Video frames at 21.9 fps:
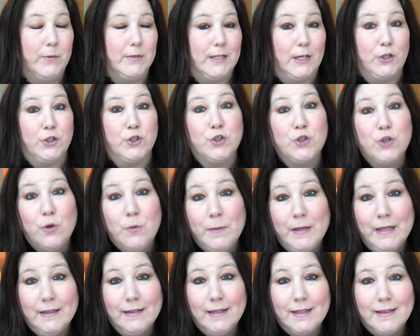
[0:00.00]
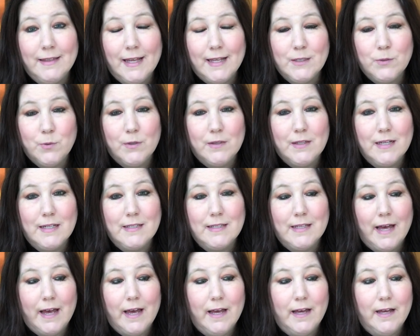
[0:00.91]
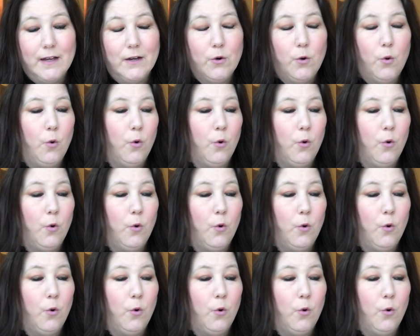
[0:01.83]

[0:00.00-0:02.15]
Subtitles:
assuming that that's what they said,